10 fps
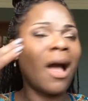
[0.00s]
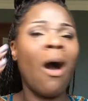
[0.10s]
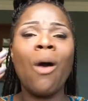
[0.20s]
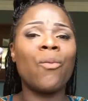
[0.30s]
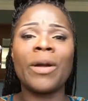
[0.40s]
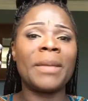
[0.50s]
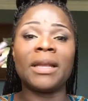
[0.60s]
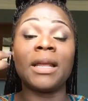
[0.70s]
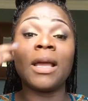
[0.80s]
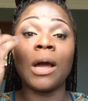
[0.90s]
all
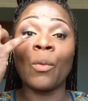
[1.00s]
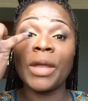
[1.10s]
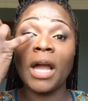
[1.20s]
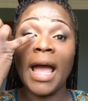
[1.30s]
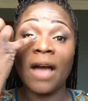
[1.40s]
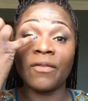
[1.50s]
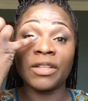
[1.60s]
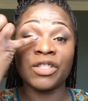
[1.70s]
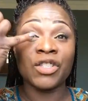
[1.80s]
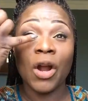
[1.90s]
women, we have
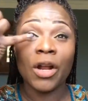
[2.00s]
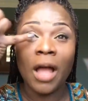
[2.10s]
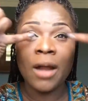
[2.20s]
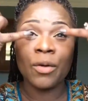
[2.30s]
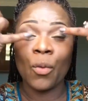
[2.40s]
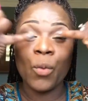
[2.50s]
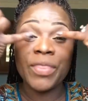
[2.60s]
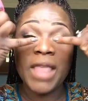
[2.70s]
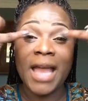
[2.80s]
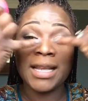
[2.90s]
dark, I don't know
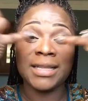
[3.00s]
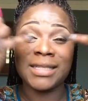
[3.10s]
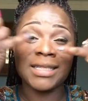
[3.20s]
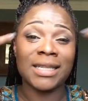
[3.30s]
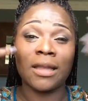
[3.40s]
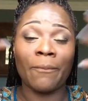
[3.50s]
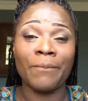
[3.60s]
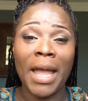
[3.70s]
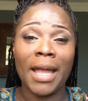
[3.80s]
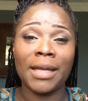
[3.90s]
what that is. Is it the
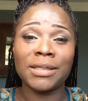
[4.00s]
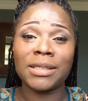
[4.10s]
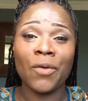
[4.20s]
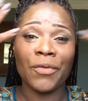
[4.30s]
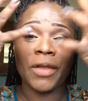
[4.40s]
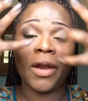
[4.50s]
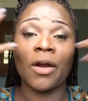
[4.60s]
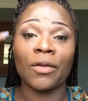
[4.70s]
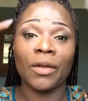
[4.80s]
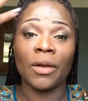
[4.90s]
veins over
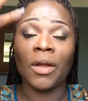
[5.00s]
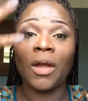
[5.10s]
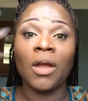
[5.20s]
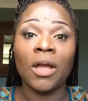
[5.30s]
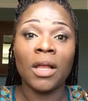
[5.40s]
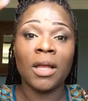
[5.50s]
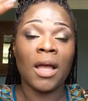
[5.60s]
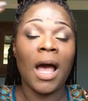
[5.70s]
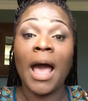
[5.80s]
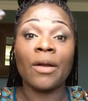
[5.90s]
there or
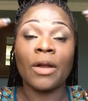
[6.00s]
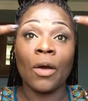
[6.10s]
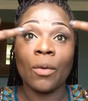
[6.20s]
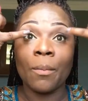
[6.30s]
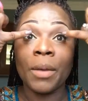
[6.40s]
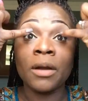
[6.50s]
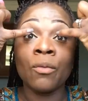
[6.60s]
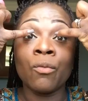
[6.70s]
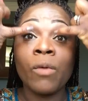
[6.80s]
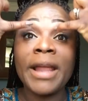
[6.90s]
I don't know. But
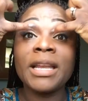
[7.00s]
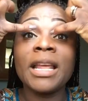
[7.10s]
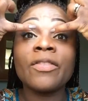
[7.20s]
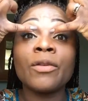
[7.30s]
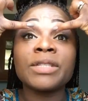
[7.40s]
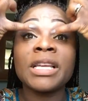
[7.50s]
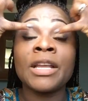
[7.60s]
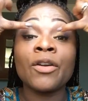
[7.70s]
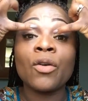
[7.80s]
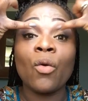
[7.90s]
right in those
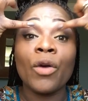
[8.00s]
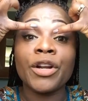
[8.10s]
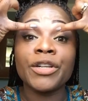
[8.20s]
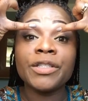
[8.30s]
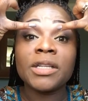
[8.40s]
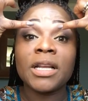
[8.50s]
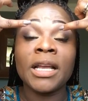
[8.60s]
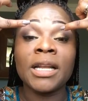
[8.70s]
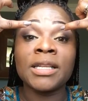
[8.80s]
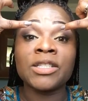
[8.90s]
inner corners,
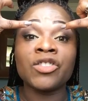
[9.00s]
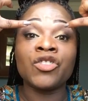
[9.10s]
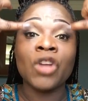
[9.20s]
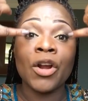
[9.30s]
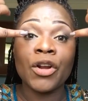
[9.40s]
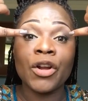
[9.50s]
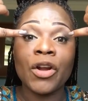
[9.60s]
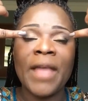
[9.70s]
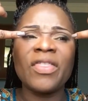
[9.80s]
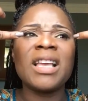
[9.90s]
it is
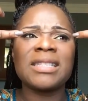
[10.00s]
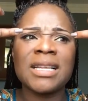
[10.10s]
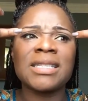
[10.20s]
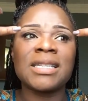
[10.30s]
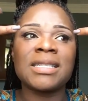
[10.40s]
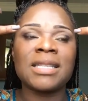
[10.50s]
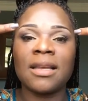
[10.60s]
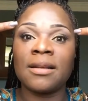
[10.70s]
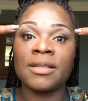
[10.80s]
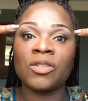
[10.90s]
darker. I think it's because the
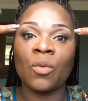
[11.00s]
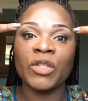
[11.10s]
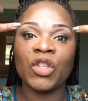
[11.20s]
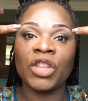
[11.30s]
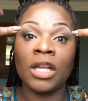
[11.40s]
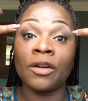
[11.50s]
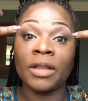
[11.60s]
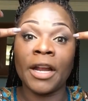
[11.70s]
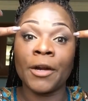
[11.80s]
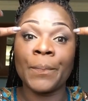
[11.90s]
skin is so much
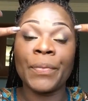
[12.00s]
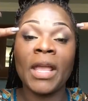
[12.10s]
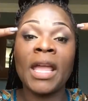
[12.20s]
thinner there.